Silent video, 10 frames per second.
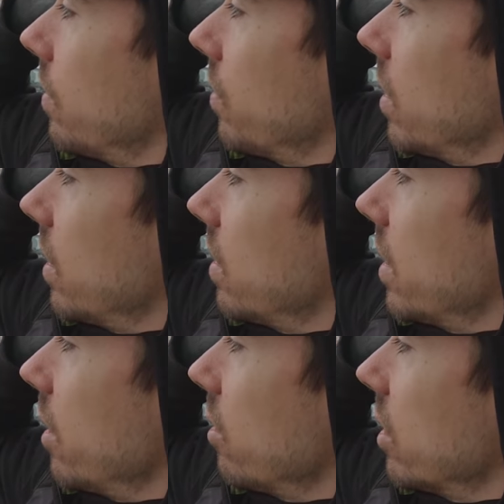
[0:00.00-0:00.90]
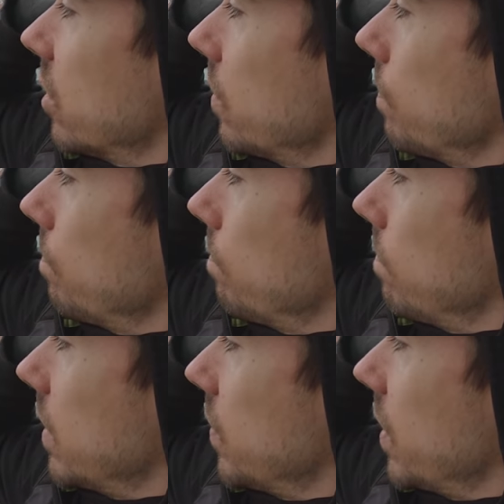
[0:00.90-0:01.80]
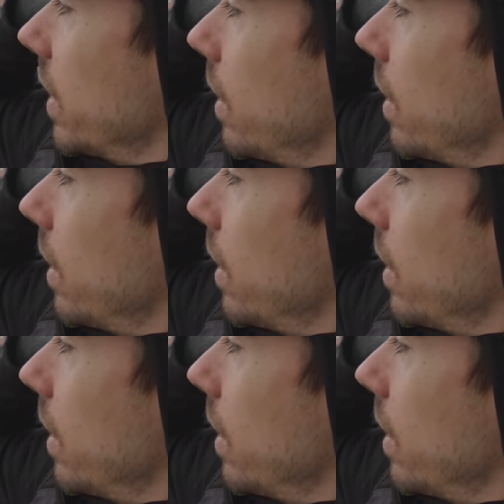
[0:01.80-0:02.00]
definitely a terrorist if he